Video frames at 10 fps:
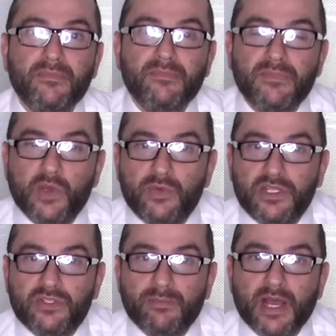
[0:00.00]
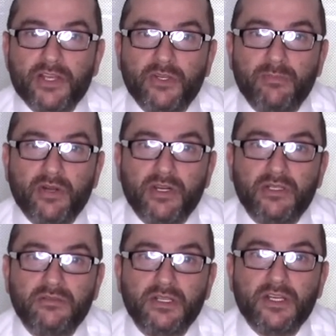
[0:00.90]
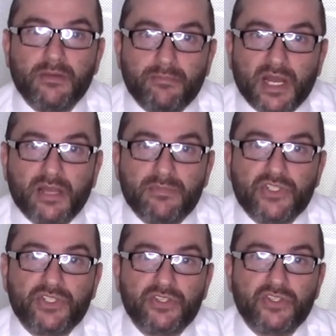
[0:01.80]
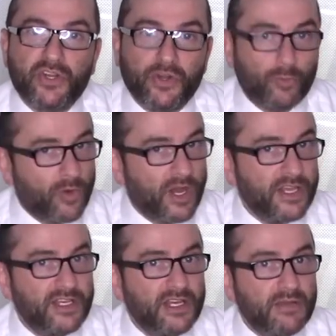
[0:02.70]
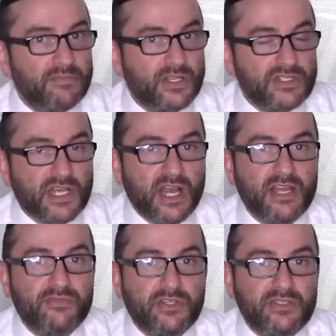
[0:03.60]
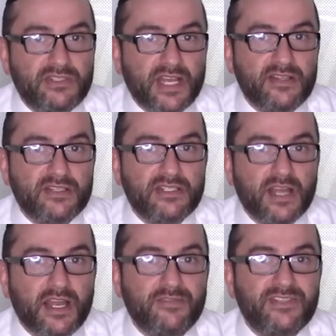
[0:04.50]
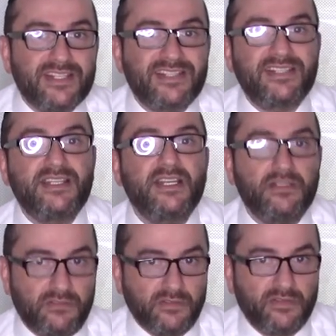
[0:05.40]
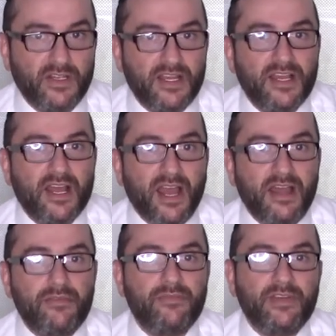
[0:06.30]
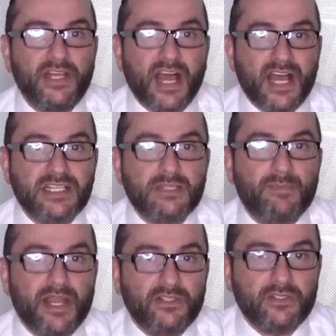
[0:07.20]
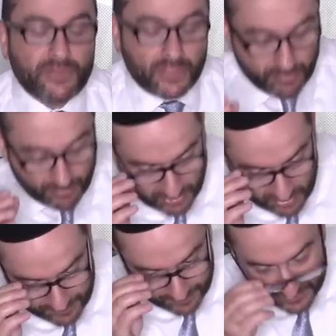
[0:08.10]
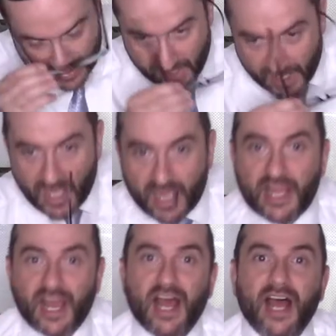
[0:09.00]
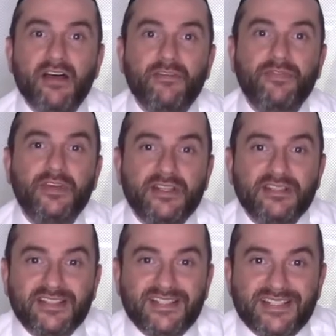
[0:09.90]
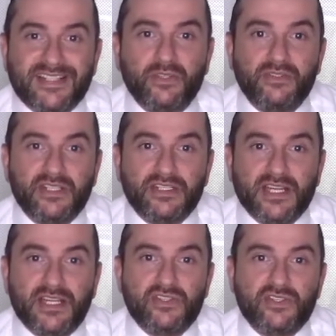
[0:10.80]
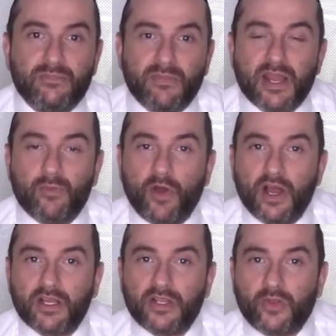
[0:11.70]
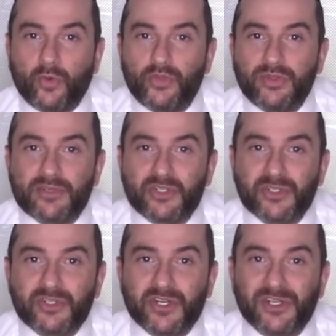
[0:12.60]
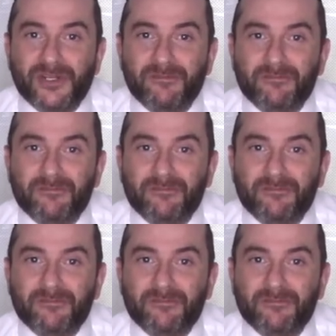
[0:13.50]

No need to buy a Gemara, buy a Mishnah Torah. Why? Because I have condensed, I have distilled every aspect of the Gemara. I have distilled it into my work called the Mishnah Torah.